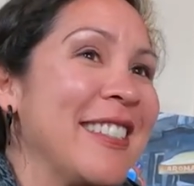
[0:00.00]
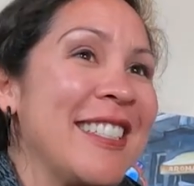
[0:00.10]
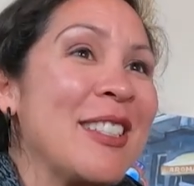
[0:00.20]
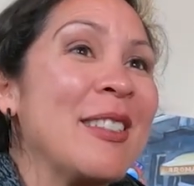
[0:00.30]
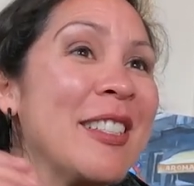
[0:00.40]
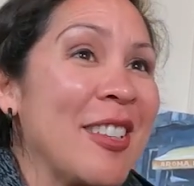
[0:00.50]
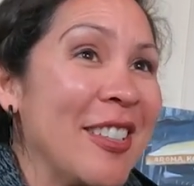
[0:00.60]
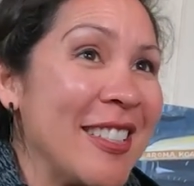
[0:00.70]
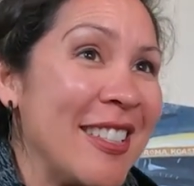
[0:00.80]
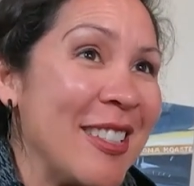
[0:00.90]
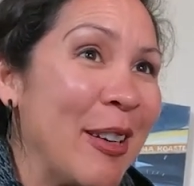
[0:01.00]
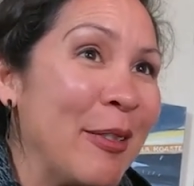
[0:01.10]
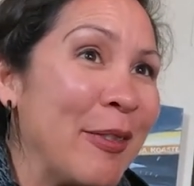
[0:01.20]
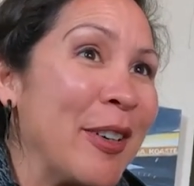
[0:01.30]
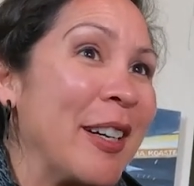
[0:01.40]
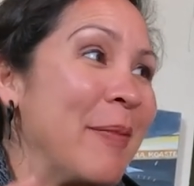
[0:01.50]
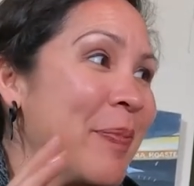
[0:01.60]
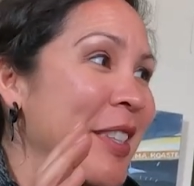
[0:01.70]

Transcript: This artist is known for